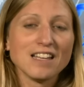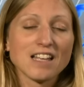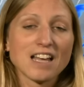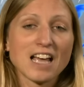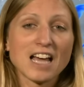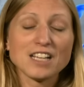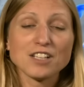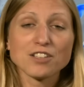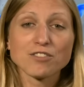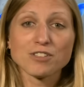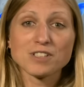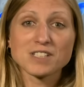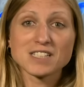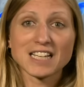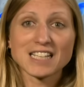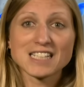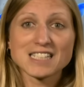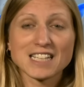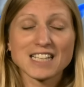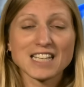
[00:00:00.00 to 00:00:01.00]
Heading through
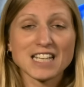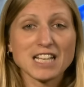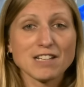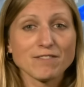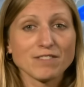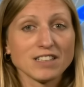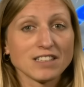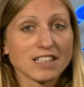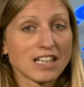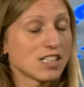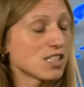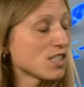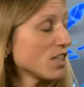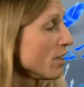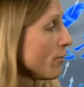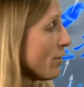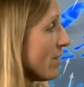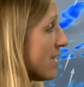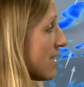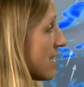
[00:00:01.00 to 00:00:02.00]
Saturday evening then, so
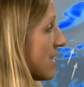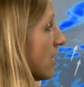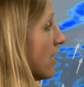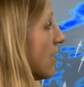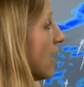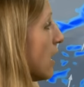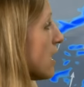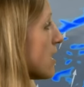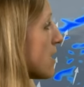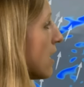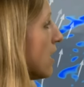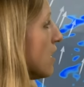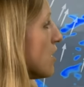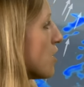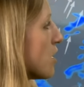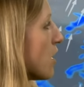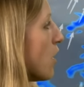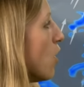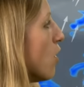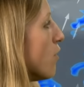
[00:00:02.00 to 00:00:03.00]
there is still a
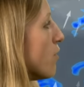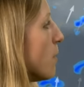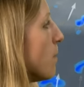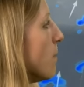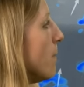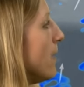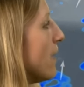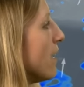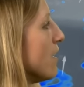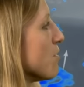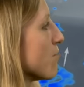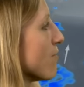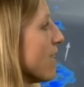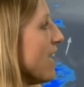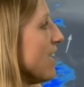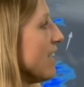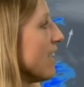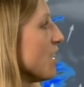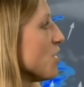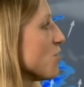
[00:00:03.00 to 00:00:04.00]
touch of light
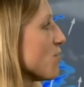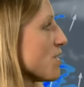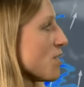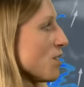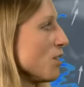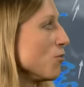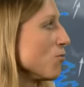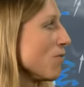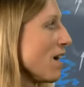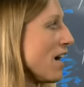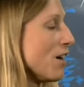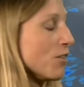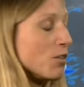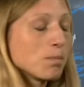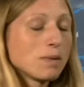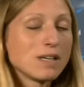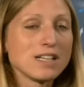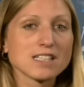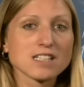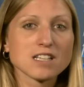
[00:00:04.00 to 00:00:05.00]
rain and drizzle around,
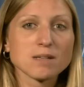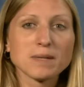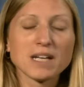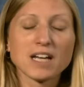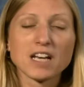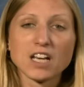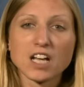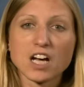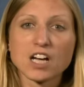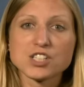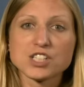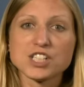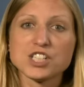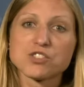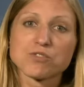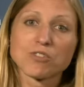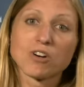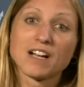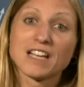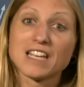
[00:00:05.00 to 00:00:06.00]
but it's going to be a largely
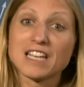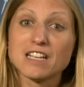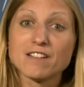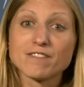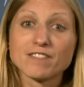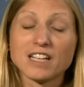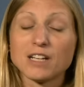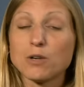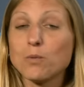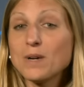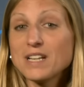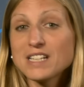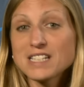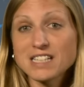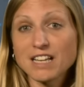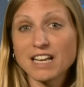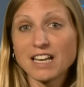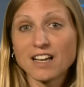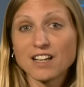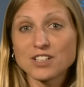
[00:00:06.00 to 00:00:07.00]
dry evening, winds
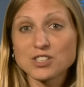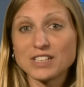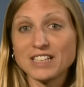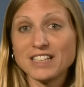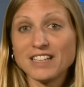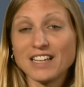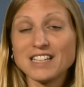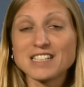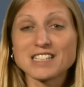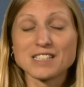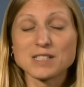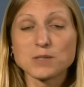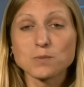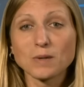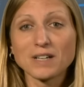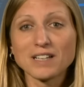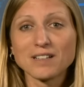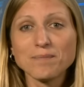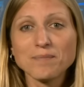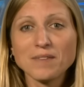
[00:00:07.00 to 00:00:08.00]
largely light as
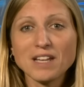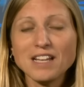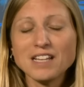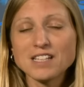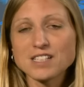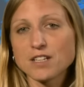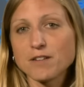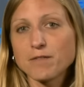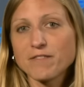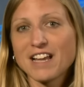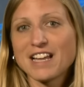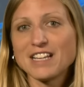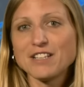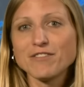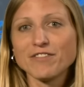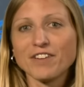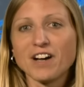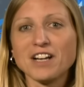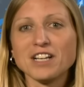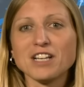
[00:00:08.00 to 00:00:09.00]
well, so fairly
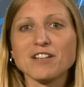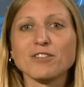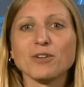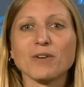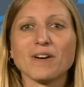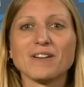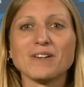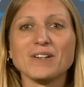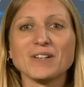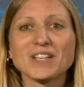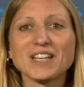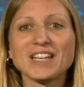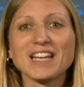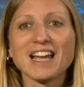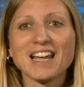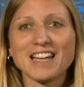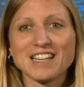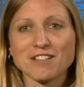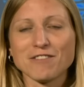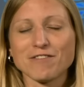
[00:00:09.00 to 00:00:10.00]
fine if you're out looking
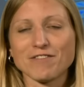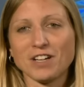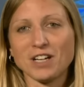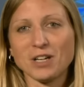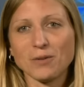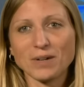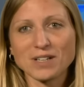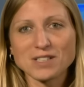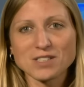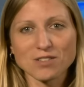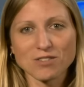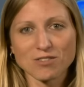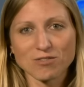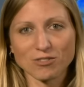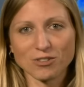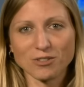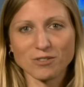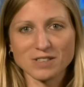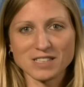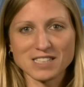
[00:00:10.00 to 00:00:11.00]
at any fireworks
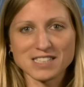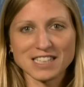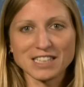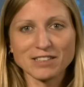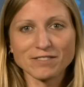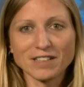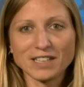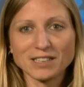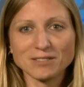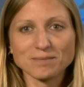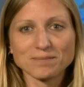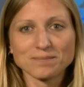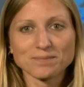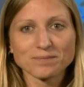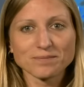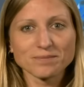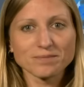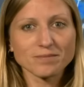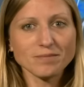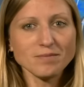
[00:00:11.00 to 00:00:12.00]
through this evening.
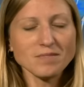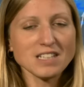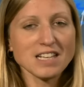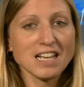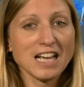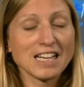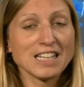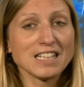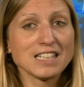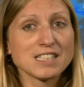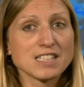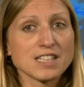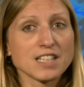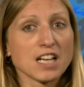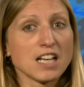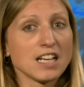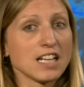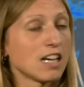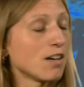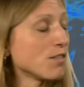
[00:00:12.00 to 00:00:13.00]
Heading into the
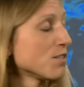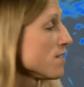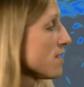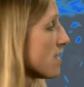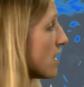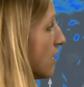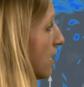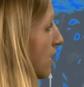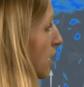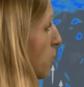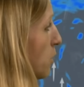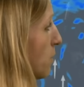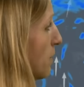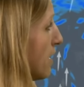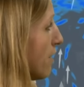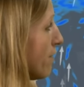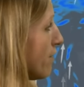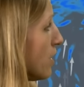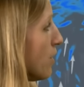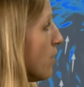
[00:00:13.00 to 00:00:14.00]
early hours of Sunday, there will be
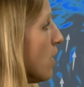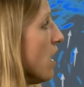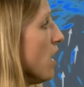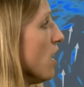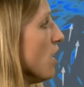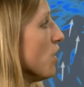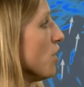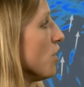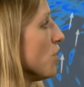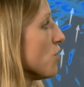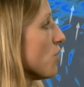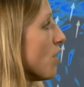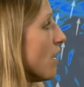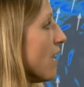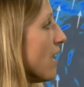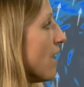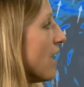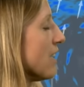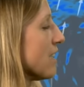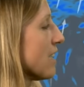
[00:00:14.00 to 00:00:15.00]
a few
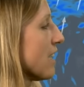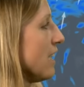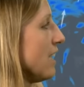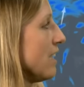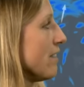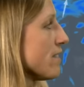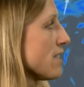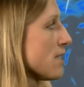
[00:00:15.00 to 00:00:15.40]
drier and clearer